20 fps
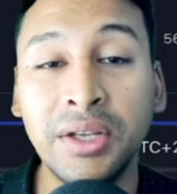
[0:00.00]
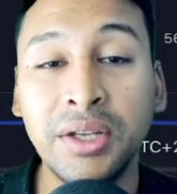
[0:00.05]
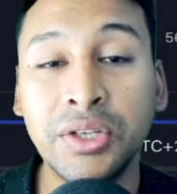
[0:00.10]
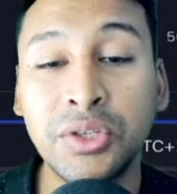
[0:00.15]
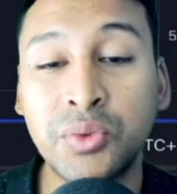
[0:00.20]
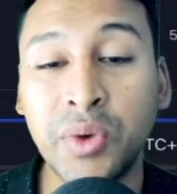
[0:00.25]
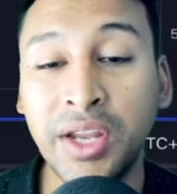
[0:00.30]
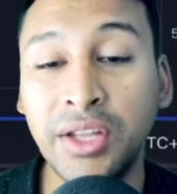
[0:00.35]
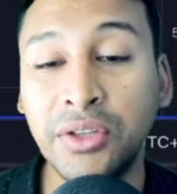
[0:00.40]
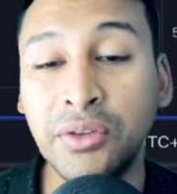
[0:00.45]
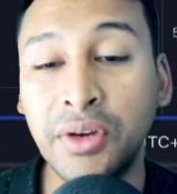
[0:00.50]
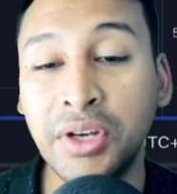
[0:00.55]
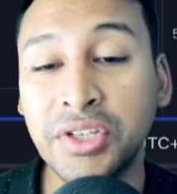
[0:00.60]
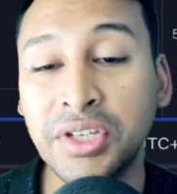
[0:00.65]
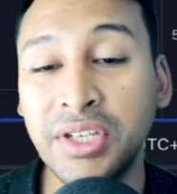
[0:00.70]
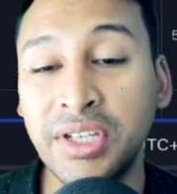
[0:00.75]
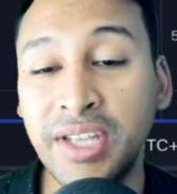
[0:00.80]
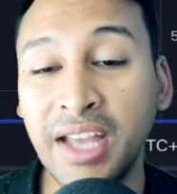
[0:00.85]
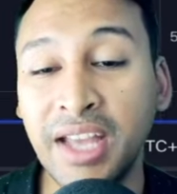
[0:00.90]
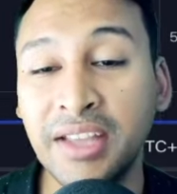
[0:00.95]
trend
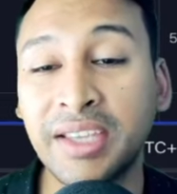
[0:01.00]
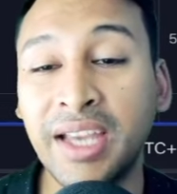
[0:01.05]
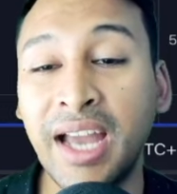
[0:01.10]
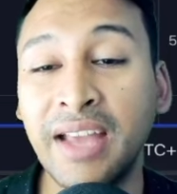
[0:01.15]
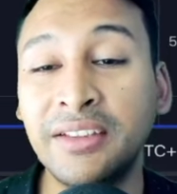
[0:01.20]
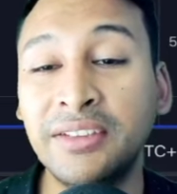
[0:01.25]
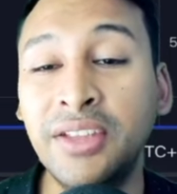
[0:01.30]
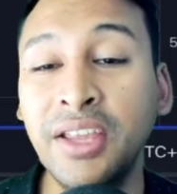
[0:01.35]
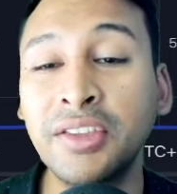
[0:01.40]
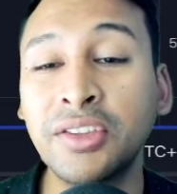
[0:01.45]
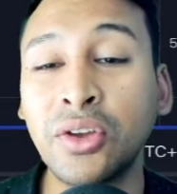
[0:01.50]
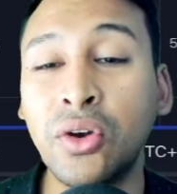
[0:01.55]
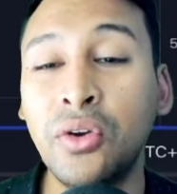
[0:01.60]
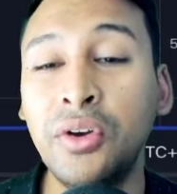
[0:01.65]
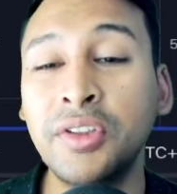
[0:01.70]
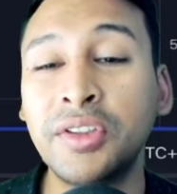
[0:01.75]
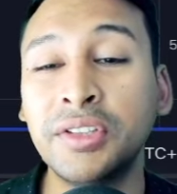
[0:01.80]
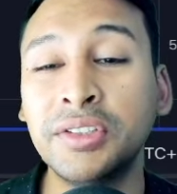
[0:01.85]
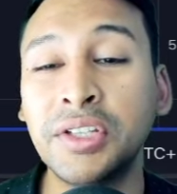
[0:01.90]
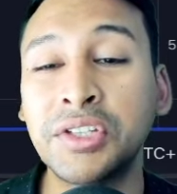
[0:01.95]
duration. Yes, guys, this
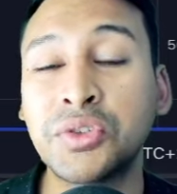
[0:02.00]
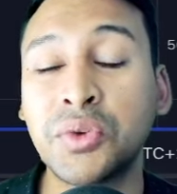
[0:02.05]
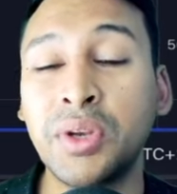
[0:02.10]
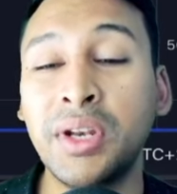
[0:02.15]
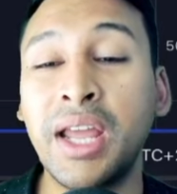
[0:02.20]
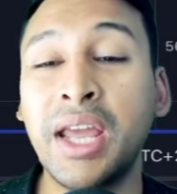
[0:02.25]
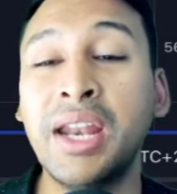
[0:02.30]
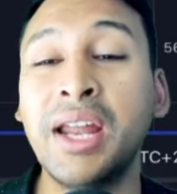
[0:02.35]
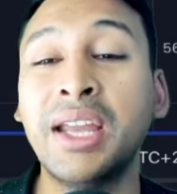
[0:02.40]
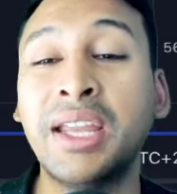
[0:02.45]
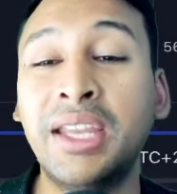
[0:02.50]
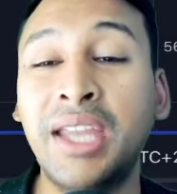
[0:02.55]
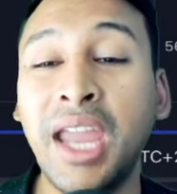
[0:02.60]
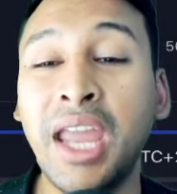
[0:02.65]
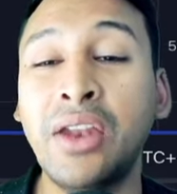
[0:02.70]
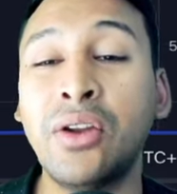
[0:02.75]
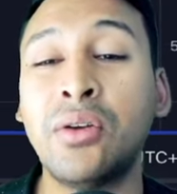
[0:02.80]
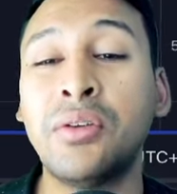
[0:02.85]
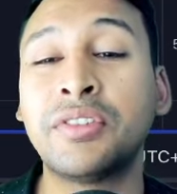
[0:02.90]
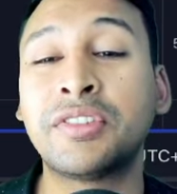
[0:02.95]
horizontal trend line
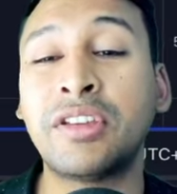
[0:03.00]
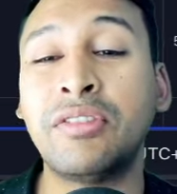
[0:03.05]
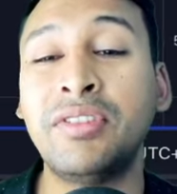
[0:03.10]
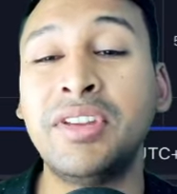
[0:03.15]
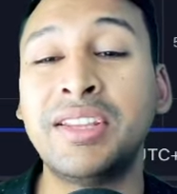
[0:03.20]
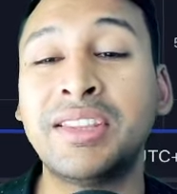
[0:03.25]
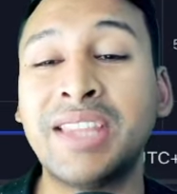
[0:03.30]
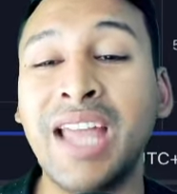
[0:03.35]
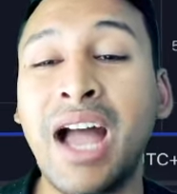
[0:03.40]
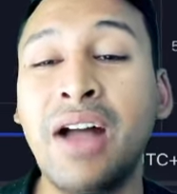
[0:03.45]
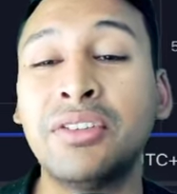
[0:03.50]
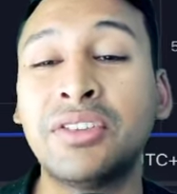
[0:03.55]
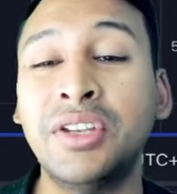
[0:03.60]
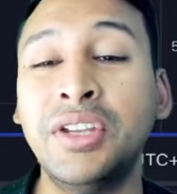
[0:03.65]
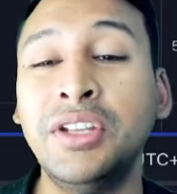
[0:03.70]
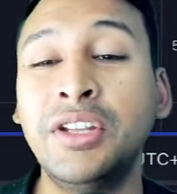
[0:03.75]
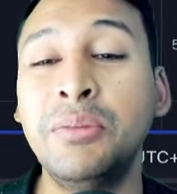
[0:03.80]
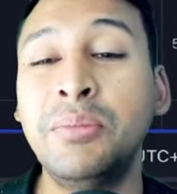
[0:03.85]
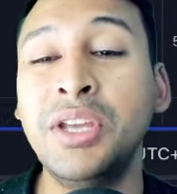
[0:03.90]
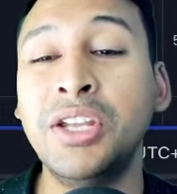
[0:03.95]
again around 70,000
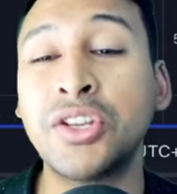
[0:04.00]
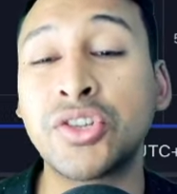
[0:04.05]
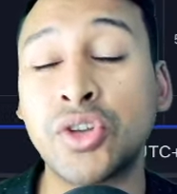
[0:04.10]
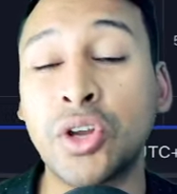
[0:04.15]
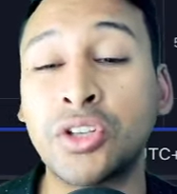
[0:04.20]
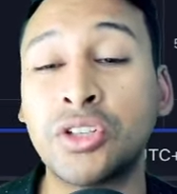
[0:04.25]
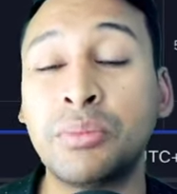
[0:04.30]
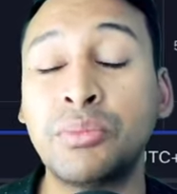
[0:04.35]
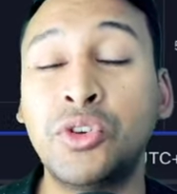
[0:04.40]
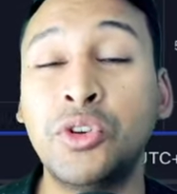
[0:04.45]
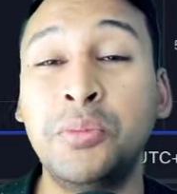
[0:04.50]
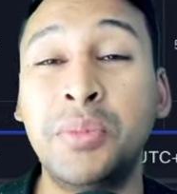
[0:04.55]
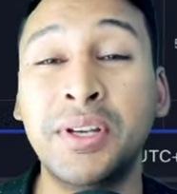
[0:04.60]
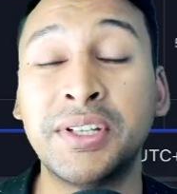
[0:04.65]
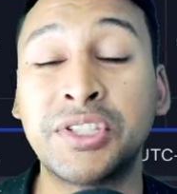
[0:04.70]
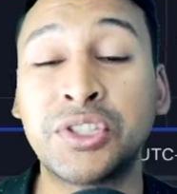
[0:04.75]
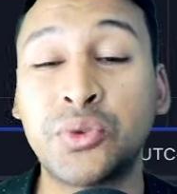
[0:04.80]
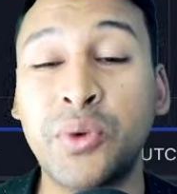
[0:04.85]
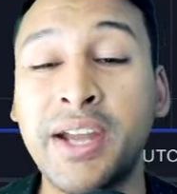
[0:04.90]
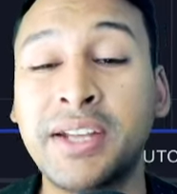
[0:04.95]
in the medium short term could be
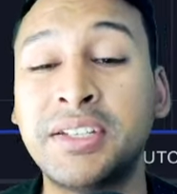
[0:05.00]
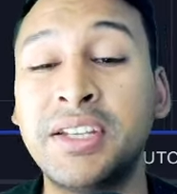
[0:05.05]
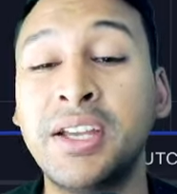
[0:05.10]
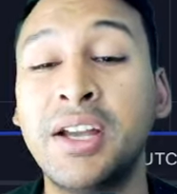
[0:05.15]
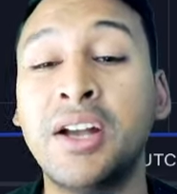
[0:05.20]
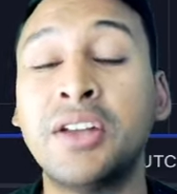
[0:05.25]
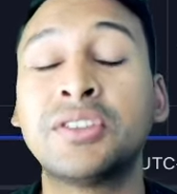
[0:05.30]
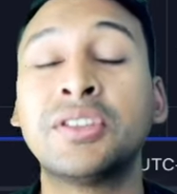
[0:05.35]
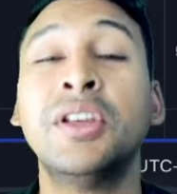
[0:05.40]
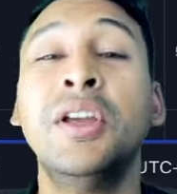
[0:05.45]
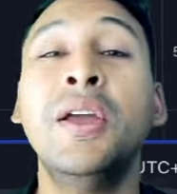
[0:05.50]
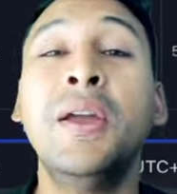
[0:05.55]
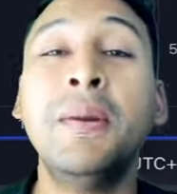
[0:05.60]
attracting us